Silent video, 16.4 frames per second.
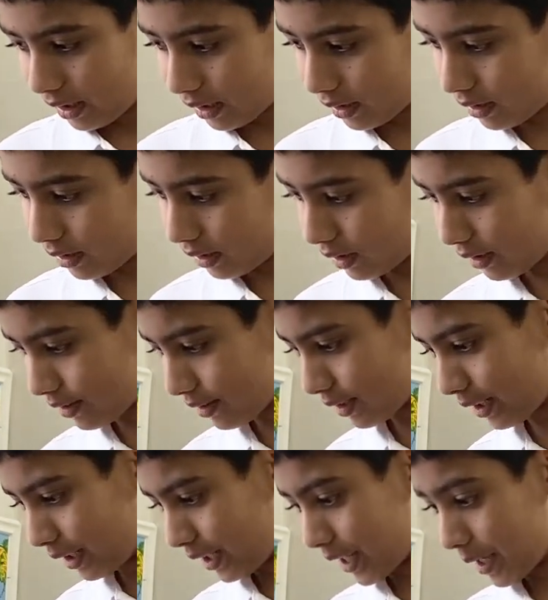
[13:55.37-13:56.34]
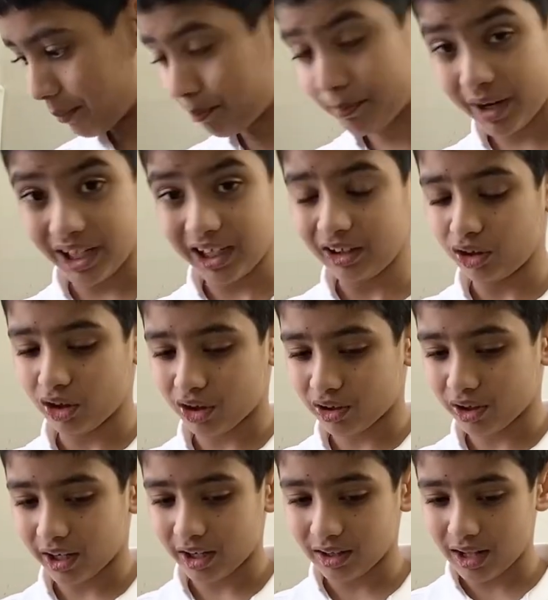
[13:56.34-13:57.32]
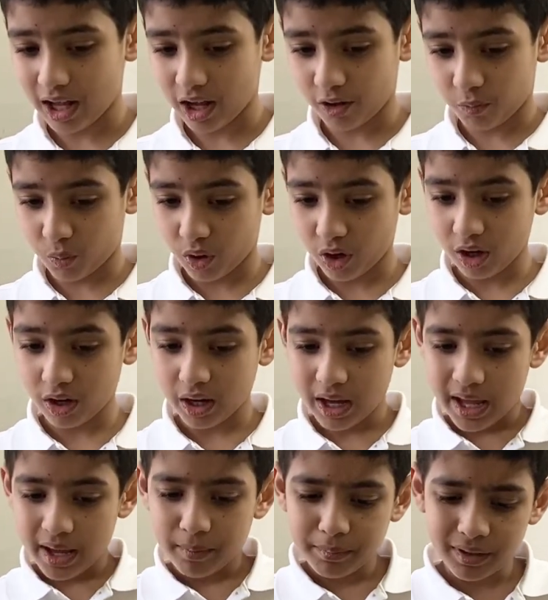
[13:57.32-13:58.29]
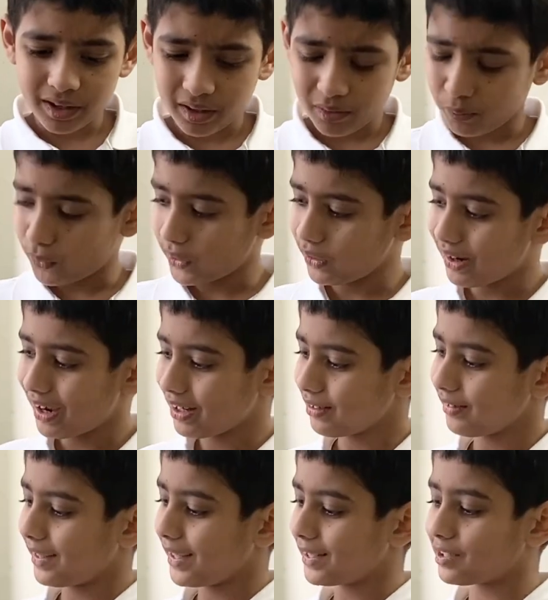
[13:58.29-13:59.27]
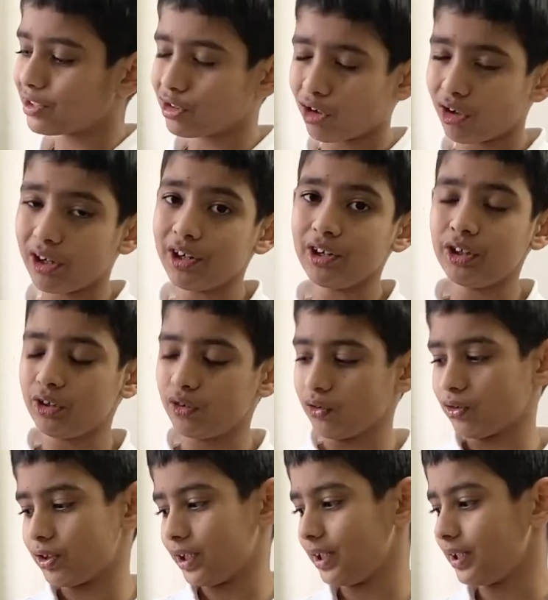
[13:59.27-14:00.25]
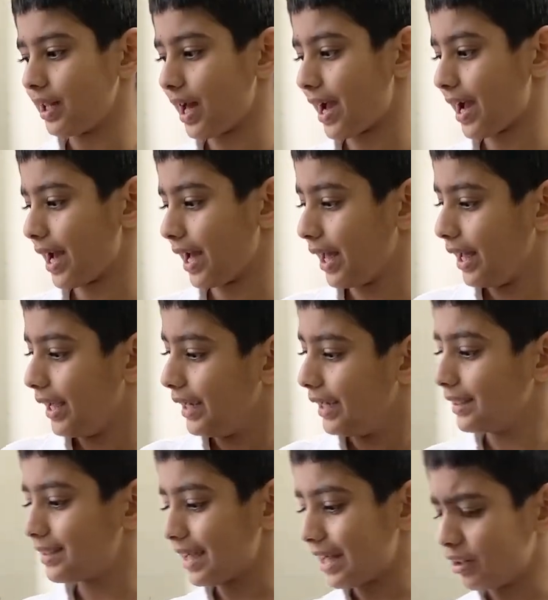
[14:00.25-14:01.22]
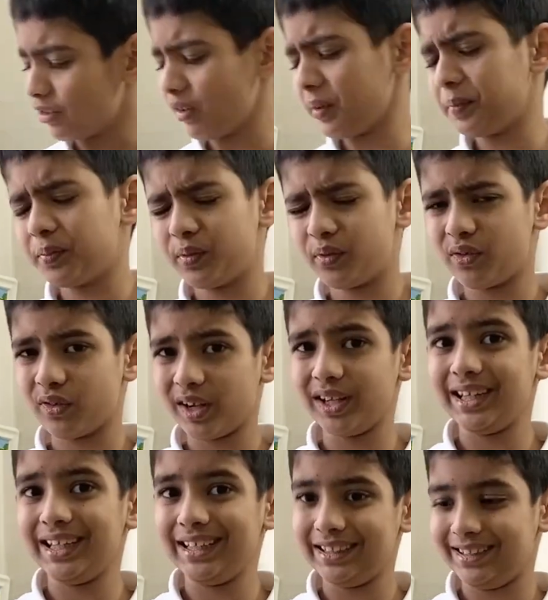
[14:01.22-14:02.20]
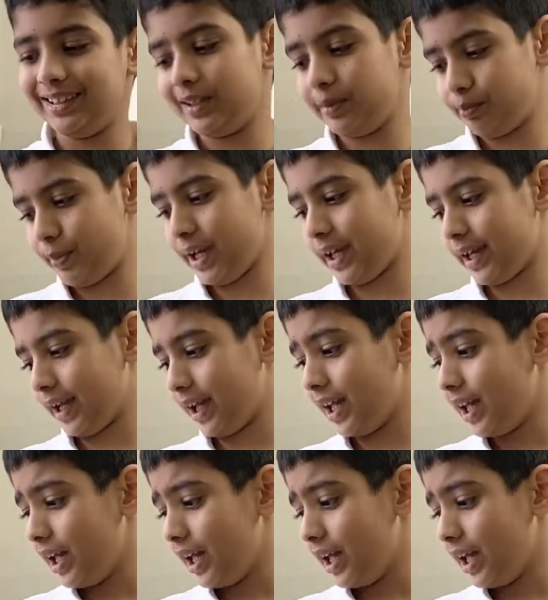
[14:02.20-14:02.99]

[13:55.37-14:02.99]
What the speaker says: Because it might look like a lot of work, but when you actually get started, you'll see that it's actually pretty easy to make it.